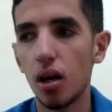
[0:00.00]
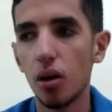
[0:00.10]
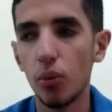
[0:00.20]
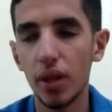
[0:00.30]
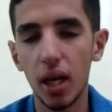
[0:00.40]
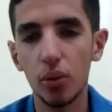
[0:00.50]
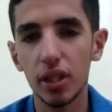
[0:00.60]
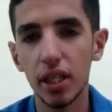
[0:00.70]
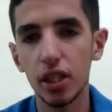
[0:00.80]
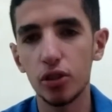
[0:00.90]
without
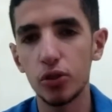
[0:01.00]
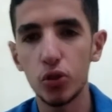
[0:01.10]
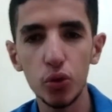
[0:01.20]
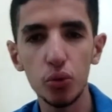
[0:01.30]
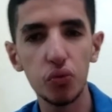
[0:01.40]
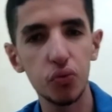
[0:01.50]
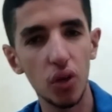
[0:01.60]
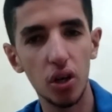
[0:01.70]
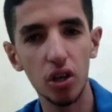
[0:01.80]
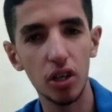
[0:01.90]
getting too
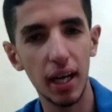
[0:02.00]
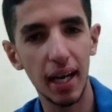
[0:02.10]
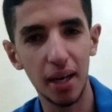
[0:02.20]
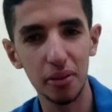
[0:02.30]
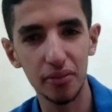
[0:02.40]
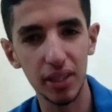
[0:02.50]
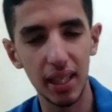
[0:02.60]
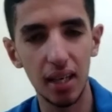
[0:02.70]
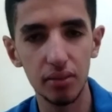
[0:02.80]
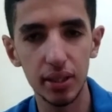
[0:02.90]
far out of the
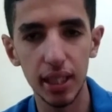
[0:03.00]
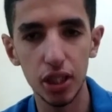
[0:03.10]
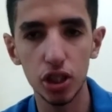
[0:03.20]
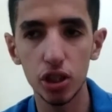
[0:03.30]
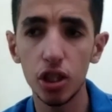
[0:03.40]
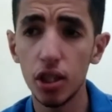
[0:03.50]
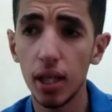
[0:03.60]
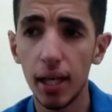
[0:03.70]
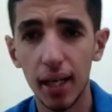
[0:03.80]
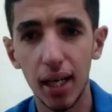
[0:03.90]
conversation.
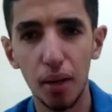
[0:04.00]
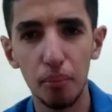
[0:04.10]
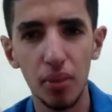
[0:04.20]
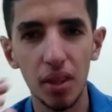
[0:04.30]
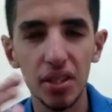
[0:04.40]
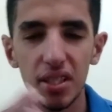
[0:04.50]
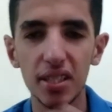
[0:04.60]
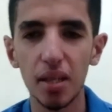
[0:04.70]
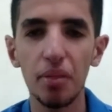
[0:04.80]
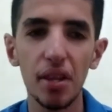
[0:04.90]
This is
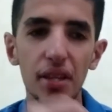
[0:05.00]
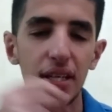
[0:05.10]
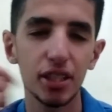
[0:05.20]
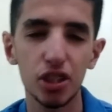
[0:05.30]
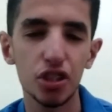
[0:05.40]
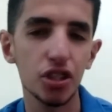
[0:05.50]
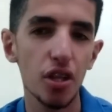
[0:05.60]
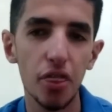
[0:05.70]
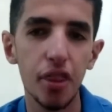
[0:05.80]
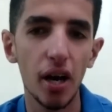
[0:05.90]
something that I just
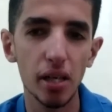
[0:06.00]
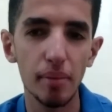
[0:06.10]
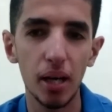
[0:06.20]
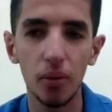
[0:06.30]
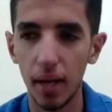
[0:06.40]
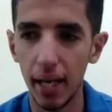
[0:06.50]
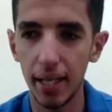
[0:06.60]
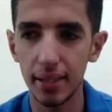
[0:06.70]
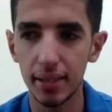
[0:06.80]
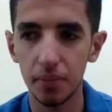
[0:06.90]
thought about
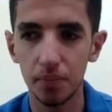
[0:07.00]
and